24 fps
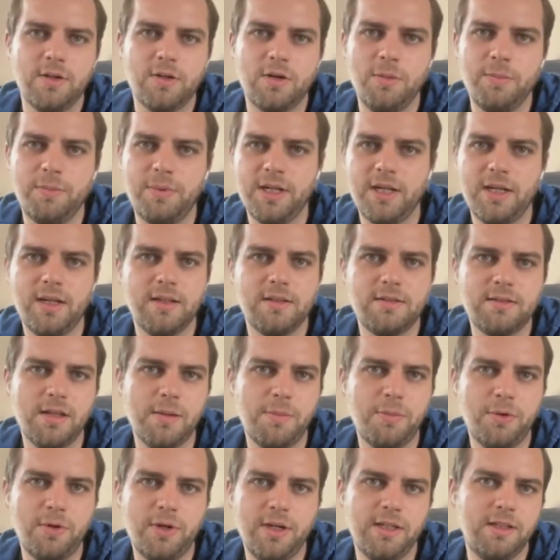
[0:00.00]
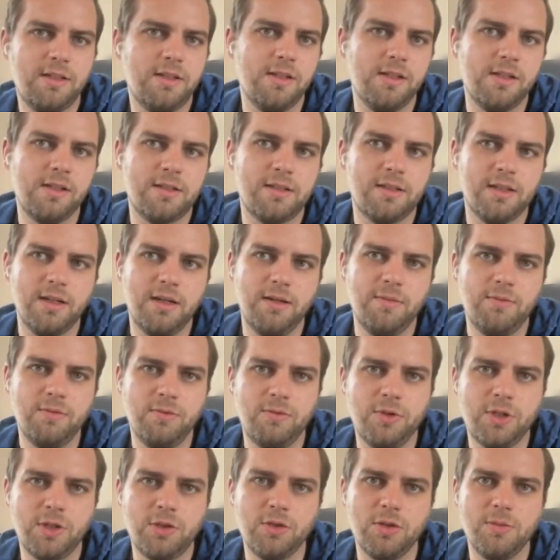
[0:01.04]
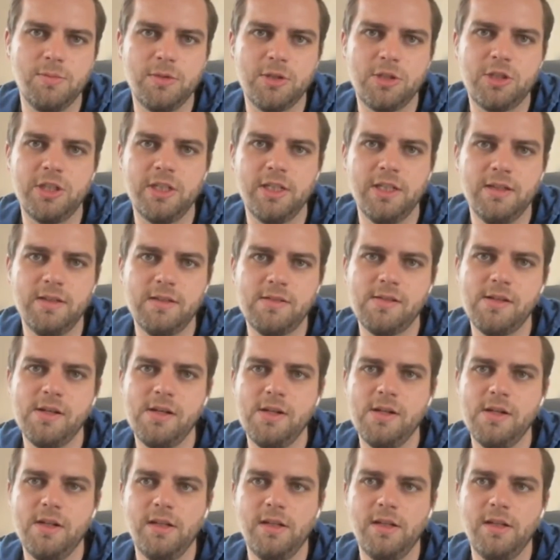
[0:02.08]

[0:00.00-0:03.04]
completely separated virtual machines.